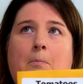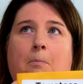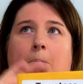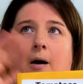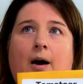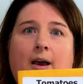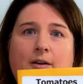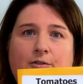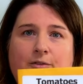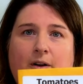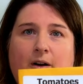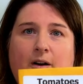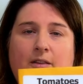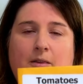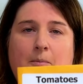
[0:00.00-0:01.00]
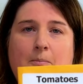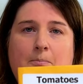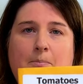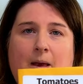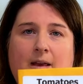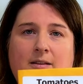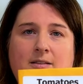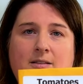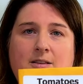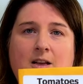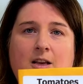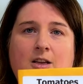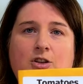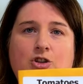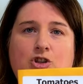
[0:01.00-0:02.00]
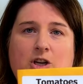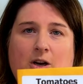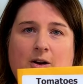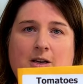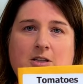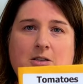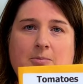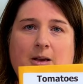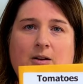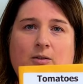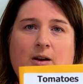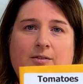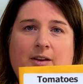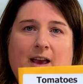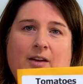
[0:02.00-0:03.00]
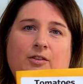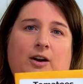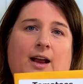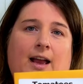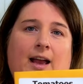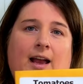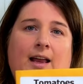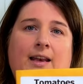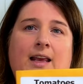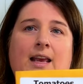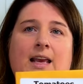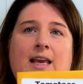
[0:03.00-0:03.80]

by far the best cherry tomato I've ever had.